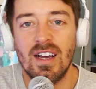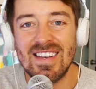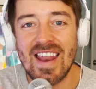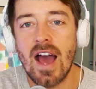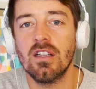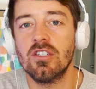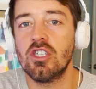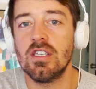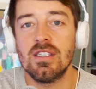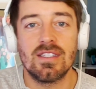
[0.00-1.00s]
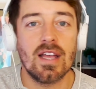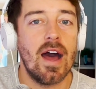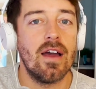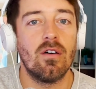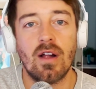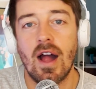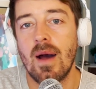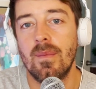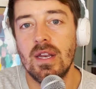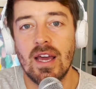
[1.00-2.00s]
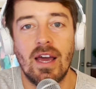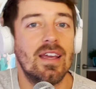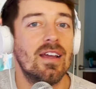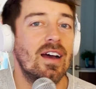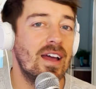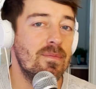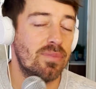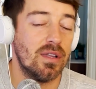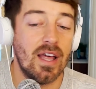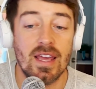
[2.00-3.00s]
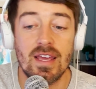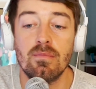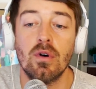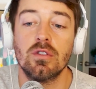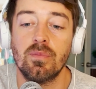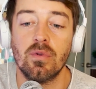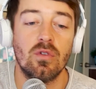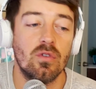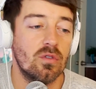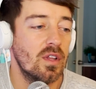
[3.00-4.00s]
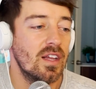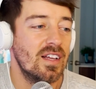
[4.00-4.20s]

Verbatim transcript: analogy style comedy i i play multiple